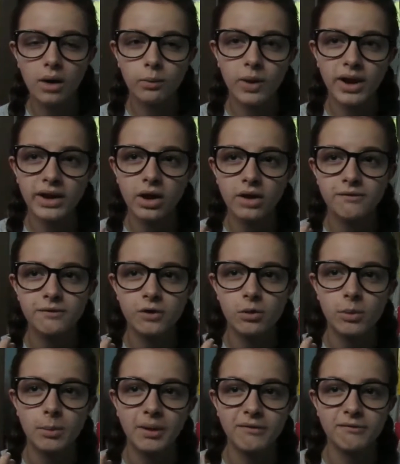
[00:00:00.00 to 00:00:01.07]
When I
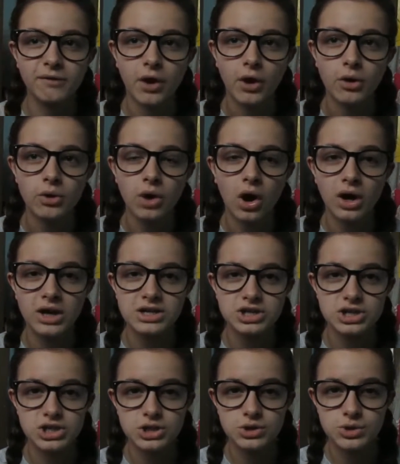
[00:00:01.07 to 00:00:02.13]
film on my phone, I
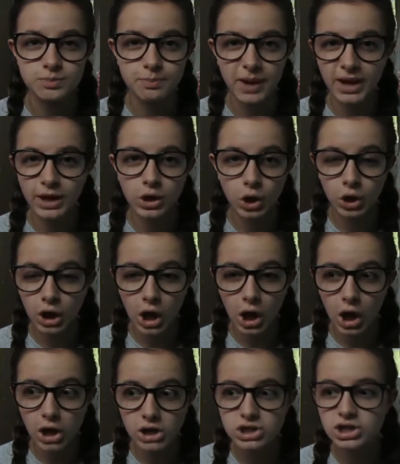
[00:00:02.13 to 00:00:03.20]
just use
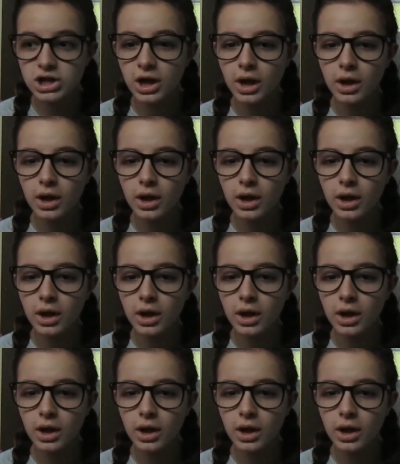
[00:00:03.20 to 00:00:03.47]
PicCollage,